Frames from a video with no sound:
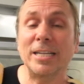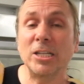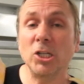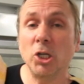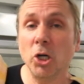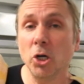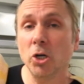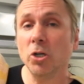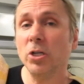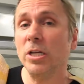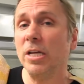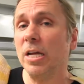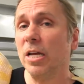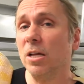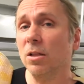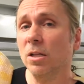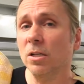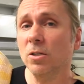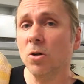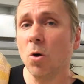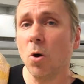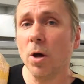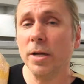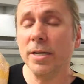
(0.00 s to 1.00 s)
in Gurnee,
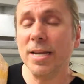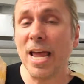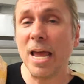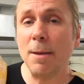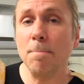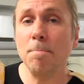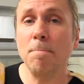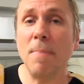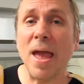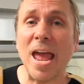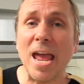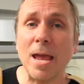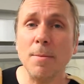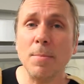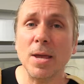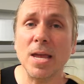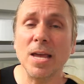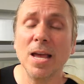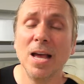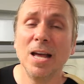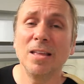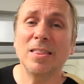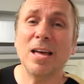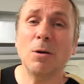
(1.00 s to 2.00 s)
Illinois named
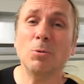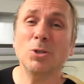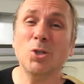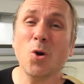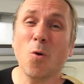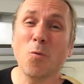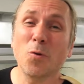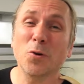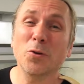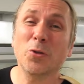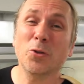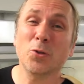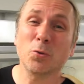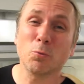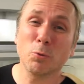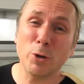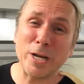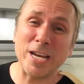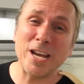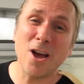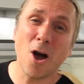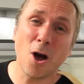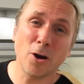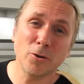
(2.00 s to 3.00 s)
Baby that was over
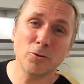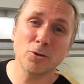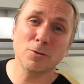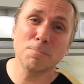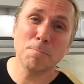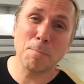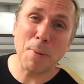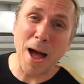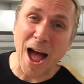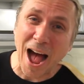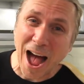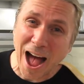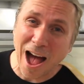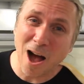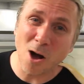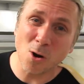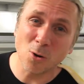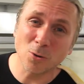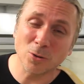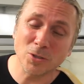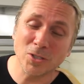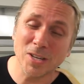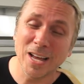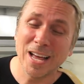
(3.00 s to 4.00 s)
300
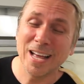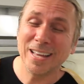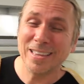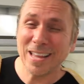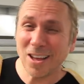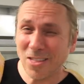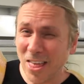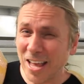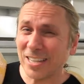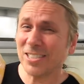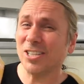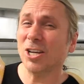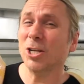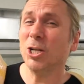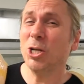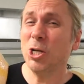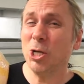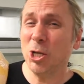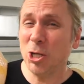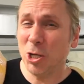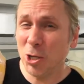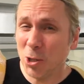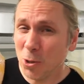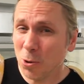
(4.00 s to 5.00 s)
pounds. Now that's a
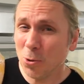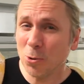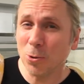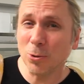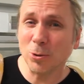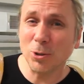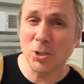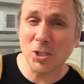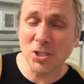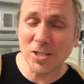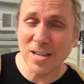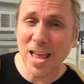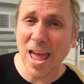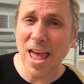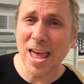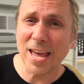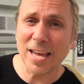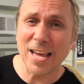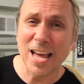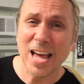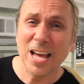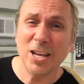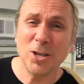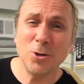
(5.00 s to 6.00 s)
huge
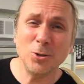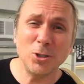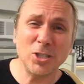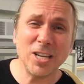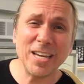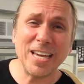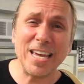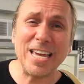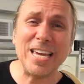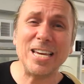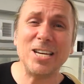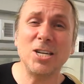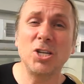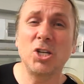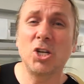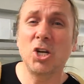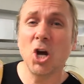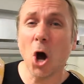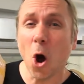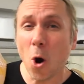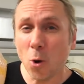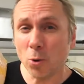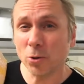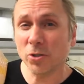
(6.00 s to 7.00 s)
snake. Used to eat
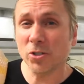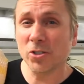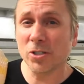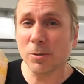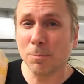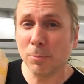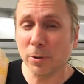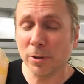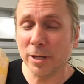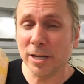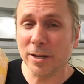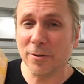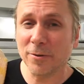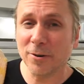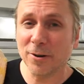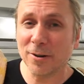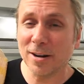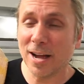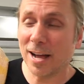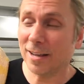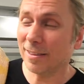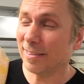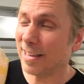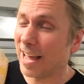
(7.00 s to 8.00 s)
goats, believe it or
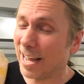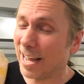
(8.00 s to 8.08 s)
not.